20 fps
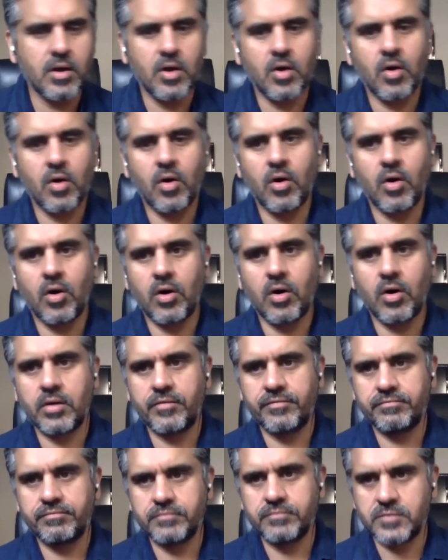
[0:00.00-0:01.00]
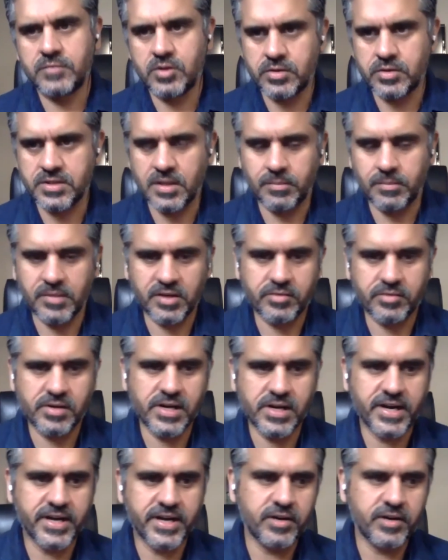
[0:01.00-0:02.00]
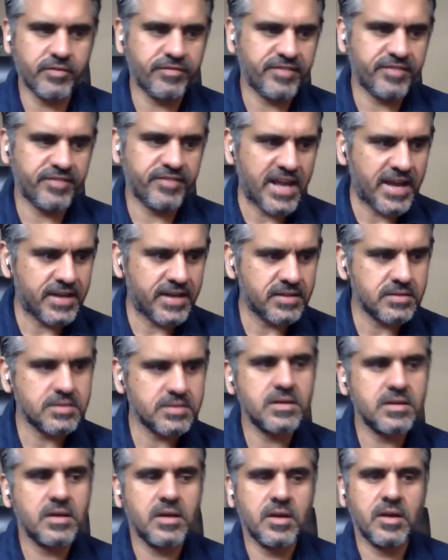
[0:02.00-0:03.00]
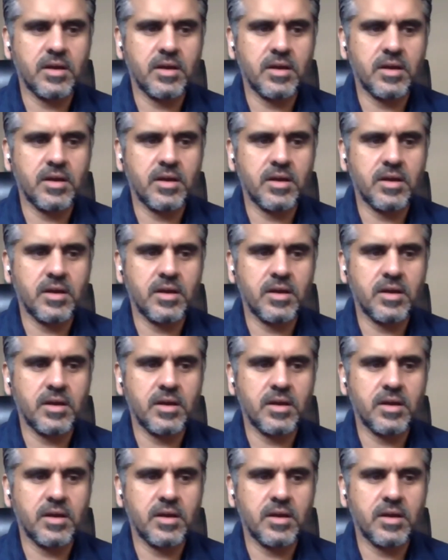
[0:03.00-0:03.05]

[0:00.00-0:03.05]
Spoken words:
or, something related to finance,